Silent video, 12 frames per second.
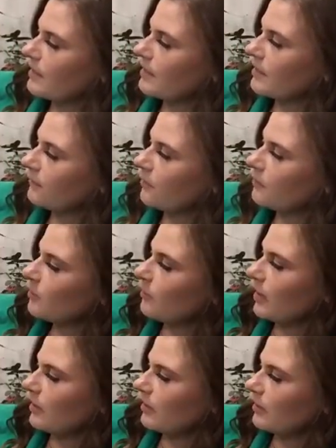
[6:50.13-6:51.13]
Heat from her
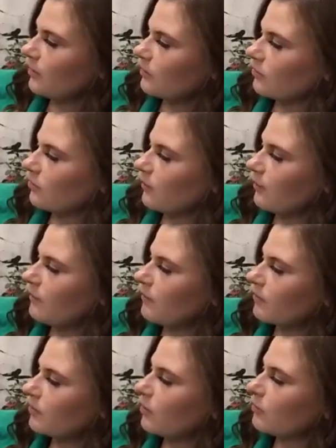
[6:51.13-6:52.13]
body goes through
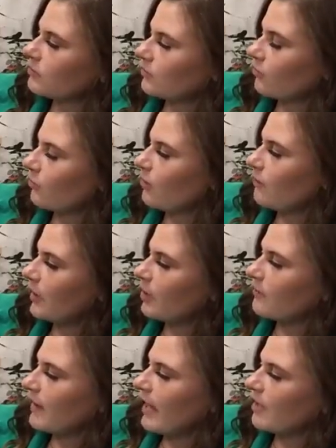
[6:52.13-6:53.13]
a, goes through a
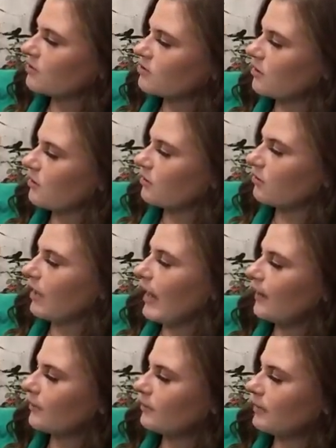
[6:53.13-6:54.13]
bare patch on her
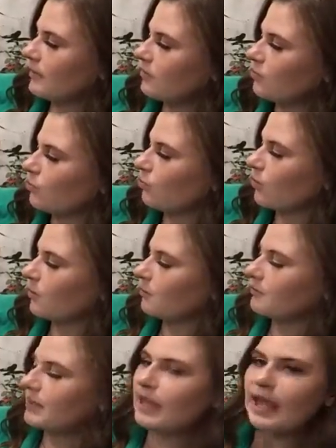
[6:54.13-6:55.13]
abdomen to
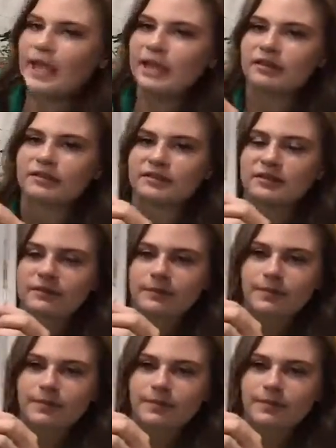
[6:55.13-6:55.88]
warm the eggs.